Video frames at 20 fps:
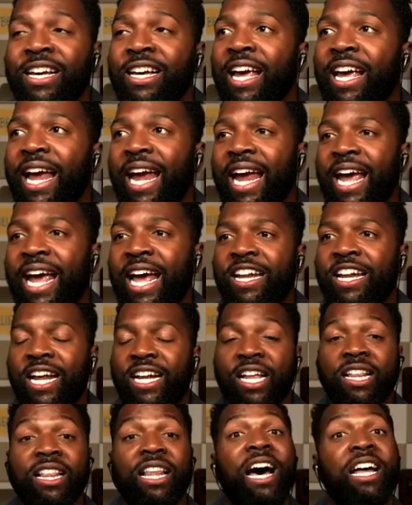And a
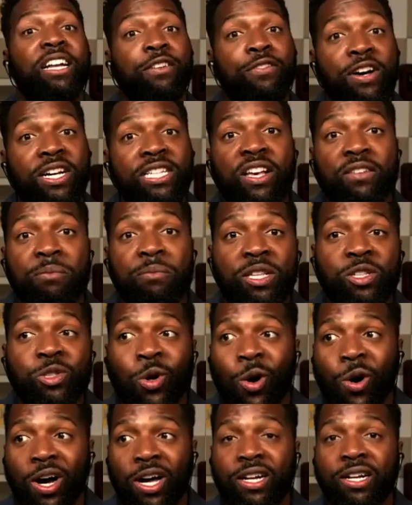lot of us have been
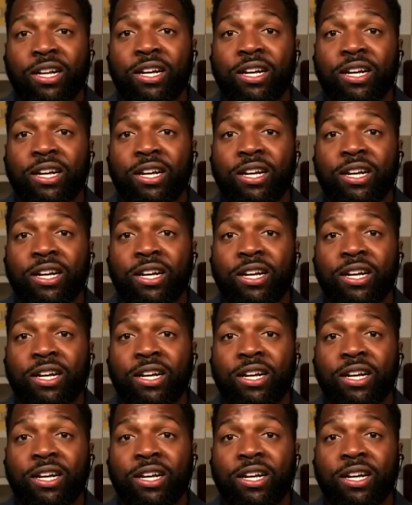taught